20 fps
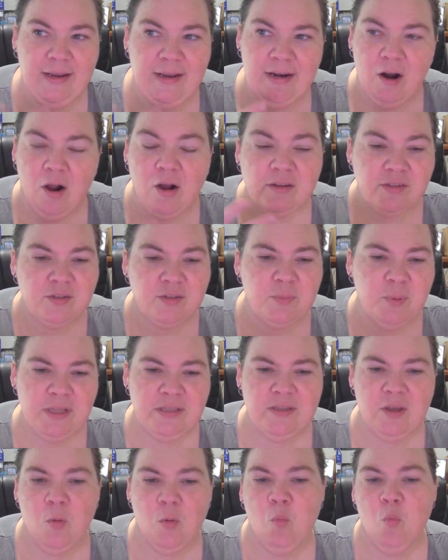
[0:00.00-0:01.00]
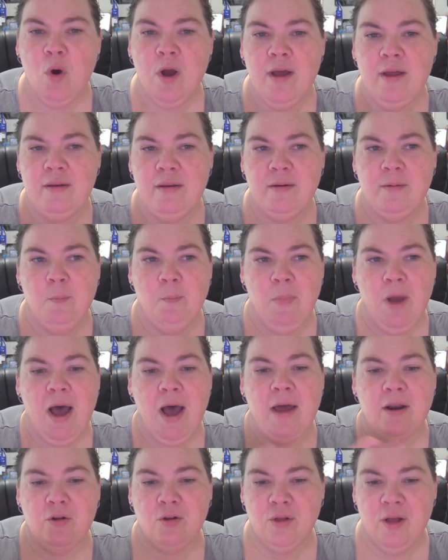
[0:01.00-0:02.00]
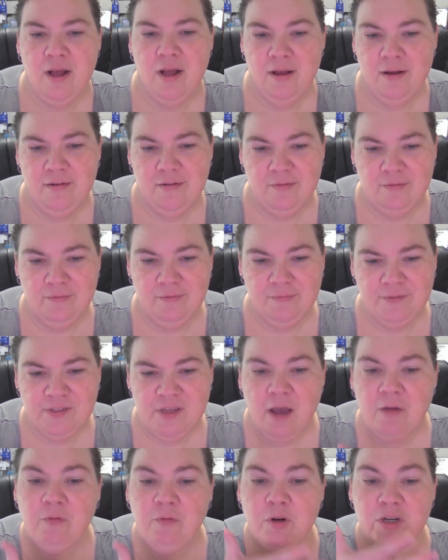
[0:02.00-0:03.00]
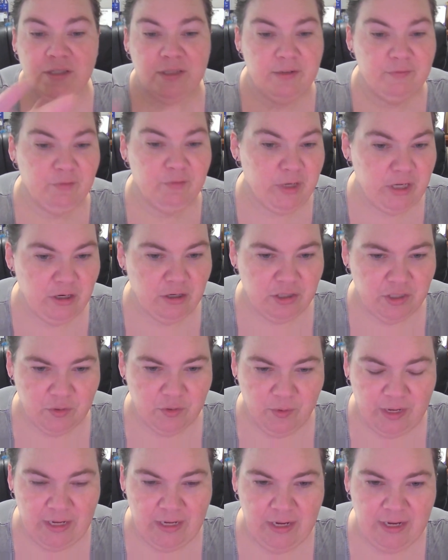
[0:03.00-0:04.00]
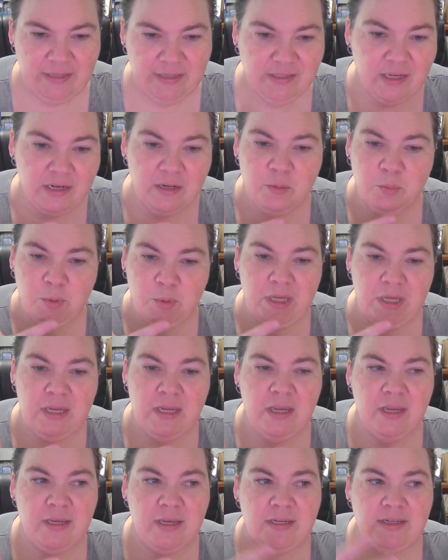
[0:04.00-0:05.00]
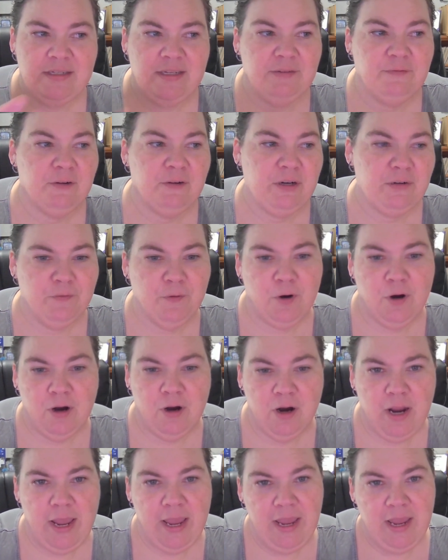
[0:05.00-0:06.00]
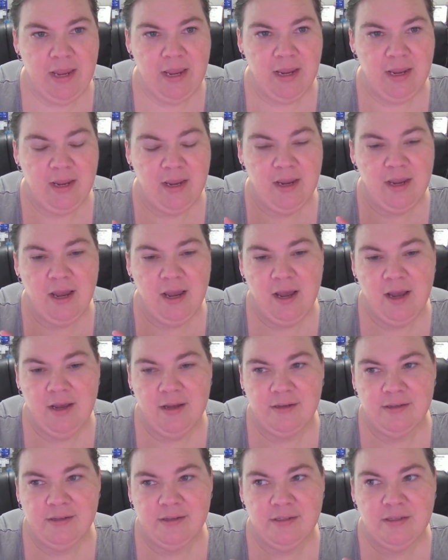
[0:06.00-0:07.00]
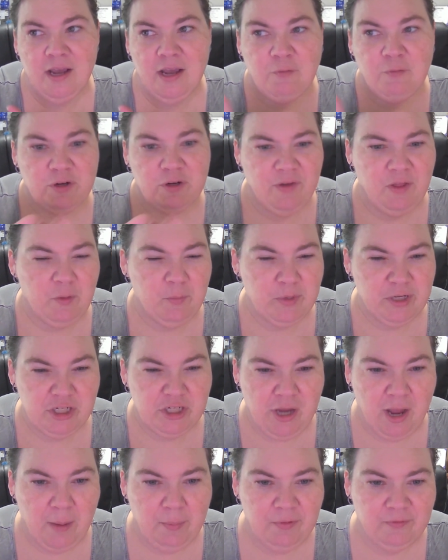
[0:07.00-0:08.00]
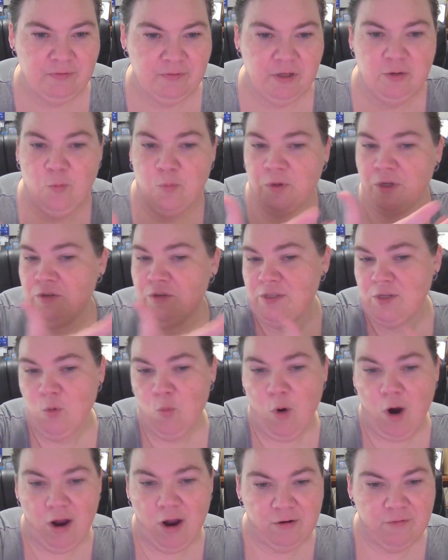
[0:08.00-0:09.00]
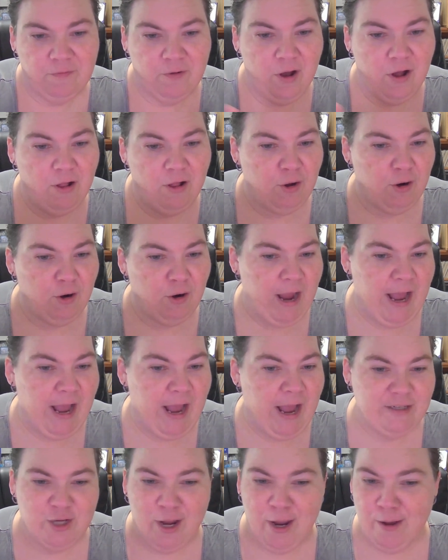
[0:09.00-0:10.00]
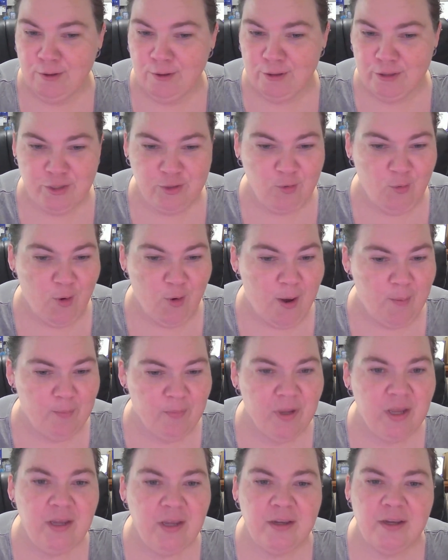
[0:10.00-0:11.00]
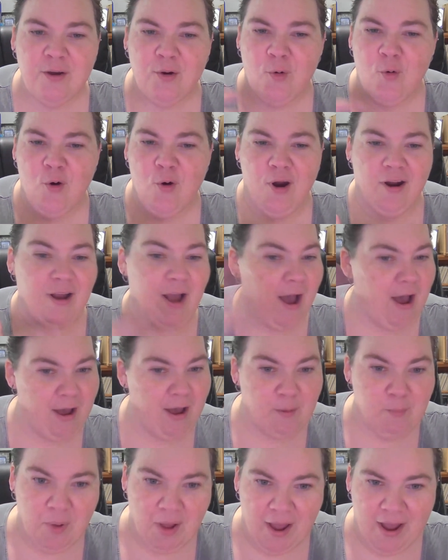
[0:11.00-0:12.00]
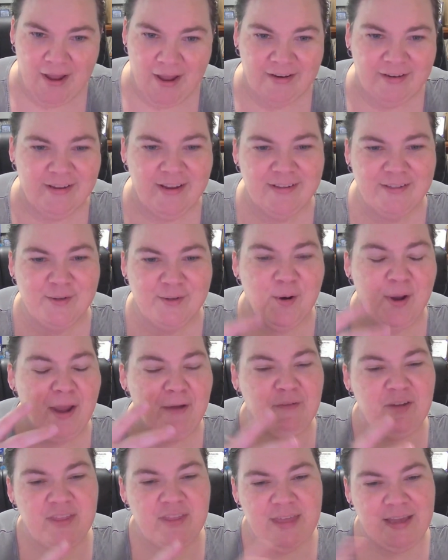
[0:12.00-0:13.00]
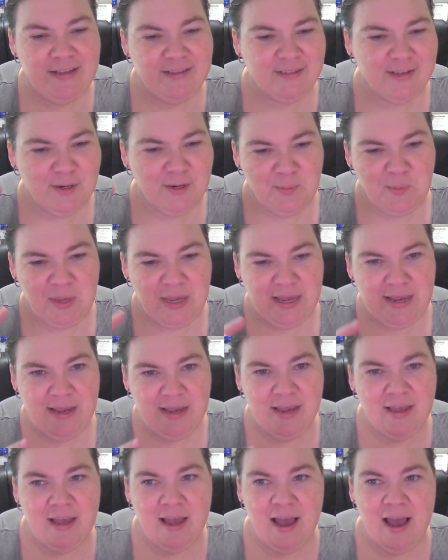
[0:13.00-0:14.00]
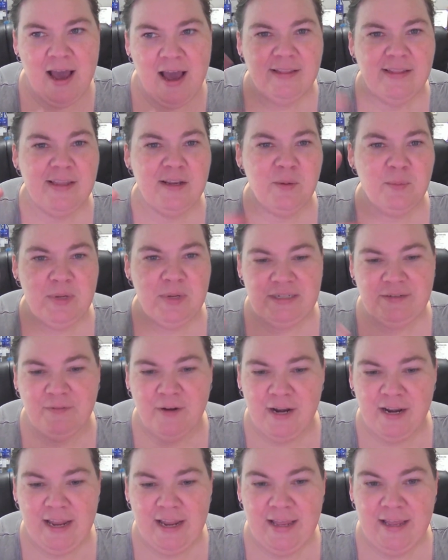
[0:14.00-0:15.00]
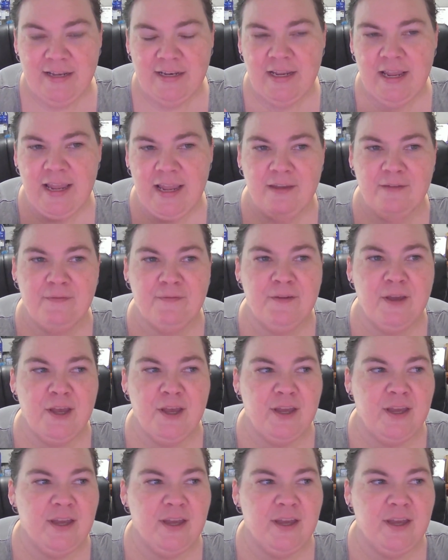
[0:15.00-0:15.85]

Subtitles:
And it also depends on what model of software delivery you're doing. It's going to be different for a software development shop if they're using waterfall or agile or scrum or Kanban. So everything's going to be a little bit different. And if